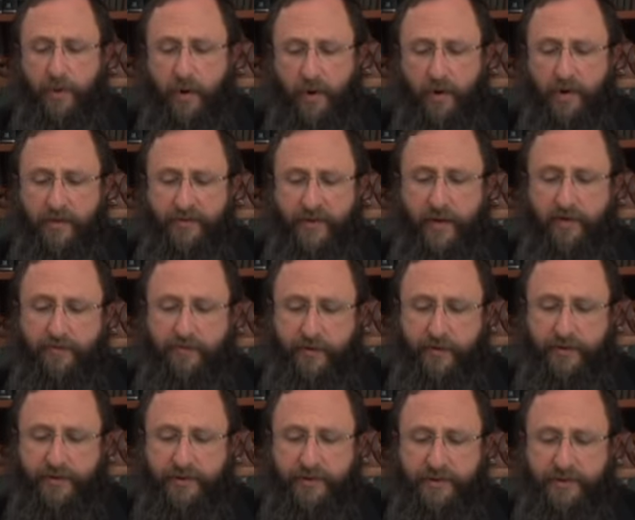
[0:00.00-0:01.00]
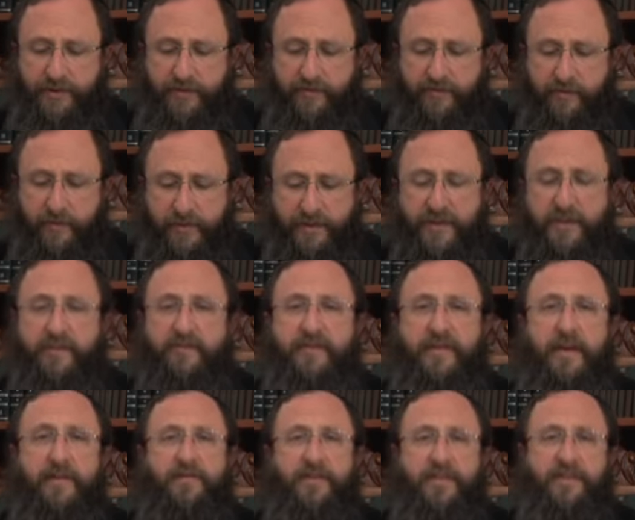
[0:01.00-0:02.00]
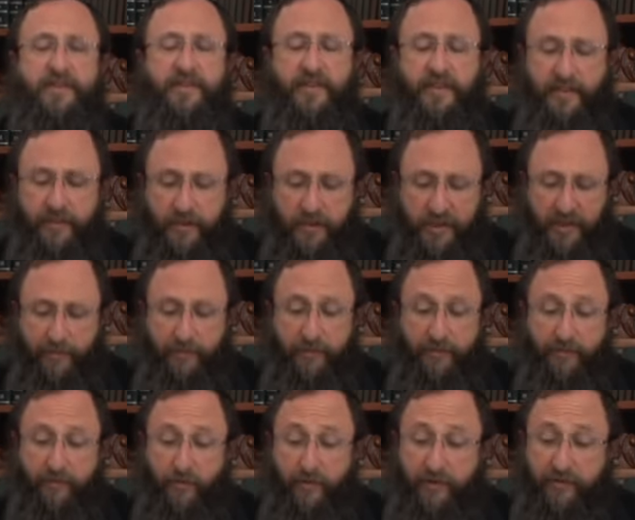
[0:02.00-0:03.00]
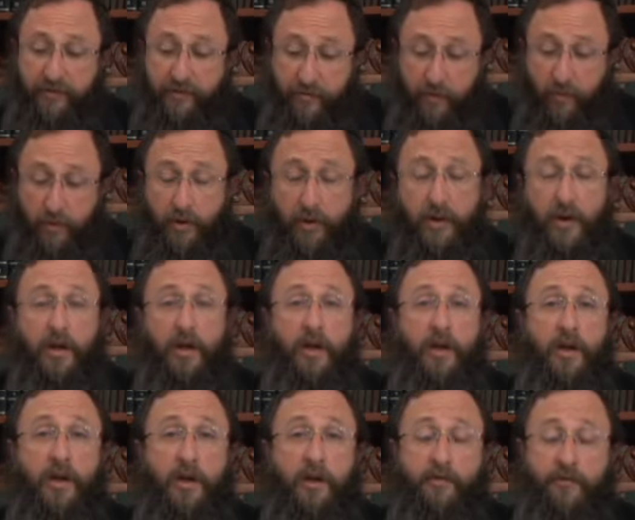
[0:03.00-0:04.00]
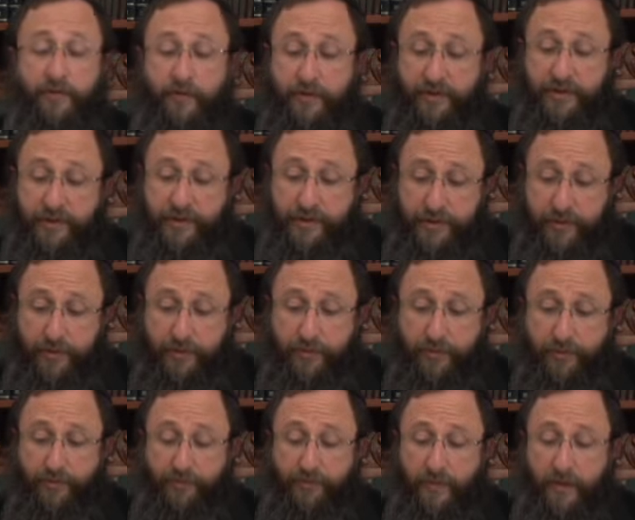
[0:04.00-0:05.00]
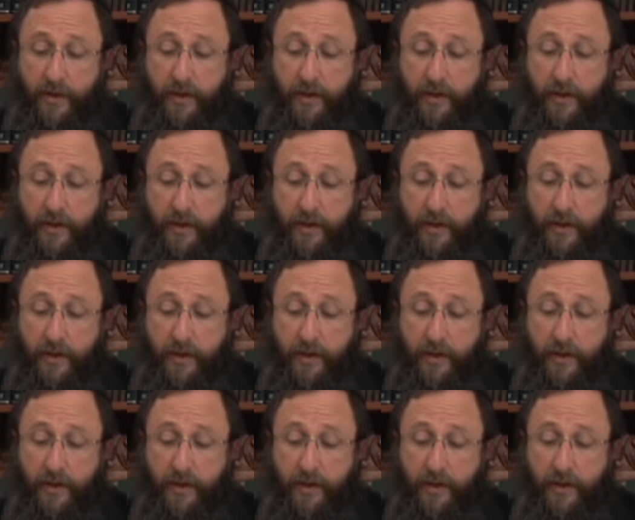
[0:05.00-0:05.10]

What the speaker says: part of that verse, the verse is found in Ezekiel chapter 44, verse 2.